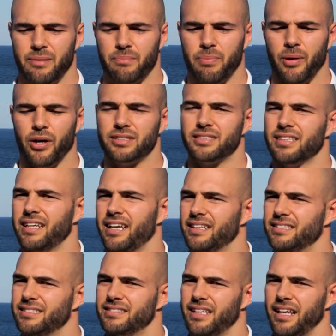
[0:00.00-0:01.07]
him personally
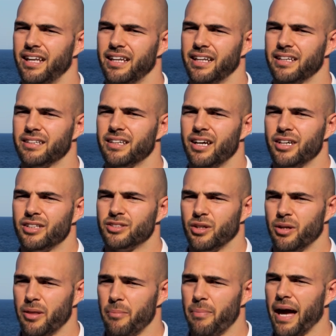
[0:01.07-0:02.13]
understanding sort
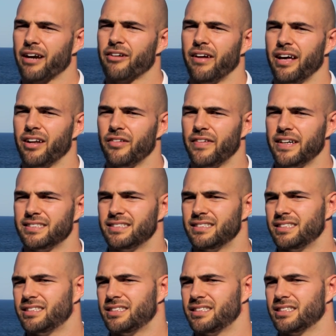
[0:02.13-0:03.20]
of the background of us
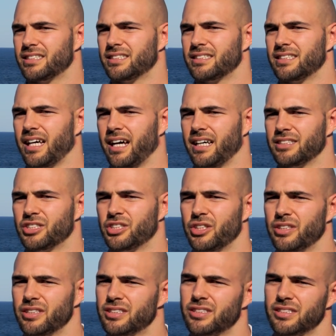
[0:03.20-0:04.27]
Indigenous
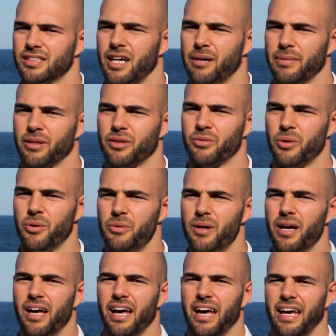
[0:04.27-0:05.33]
students coming through
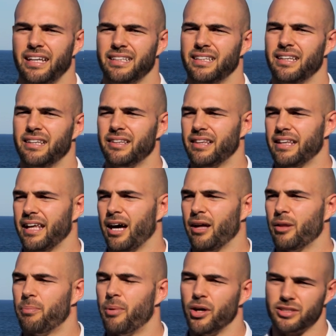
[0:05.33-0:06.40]
and
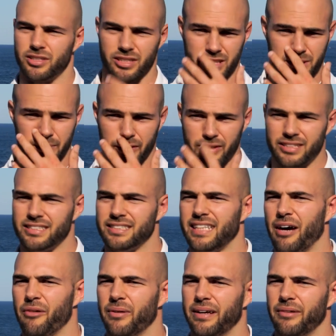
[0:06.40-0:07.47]
the personal experiences
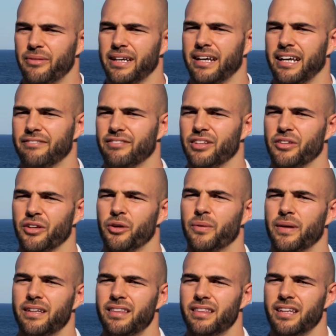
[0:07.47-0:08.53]
that we have to deal
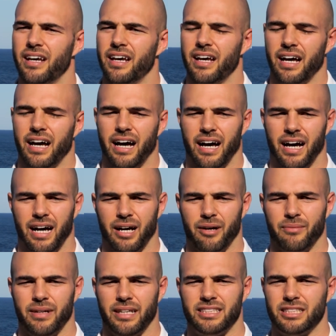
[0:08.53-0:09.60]
with
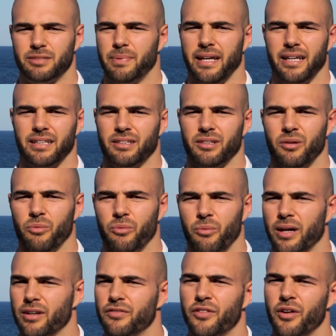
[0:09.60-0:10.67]
has just been
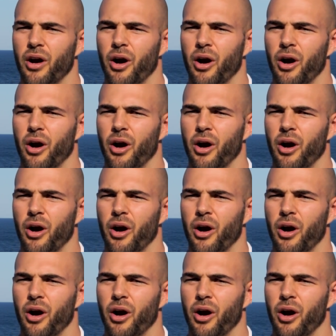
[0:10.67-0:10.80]
wonderful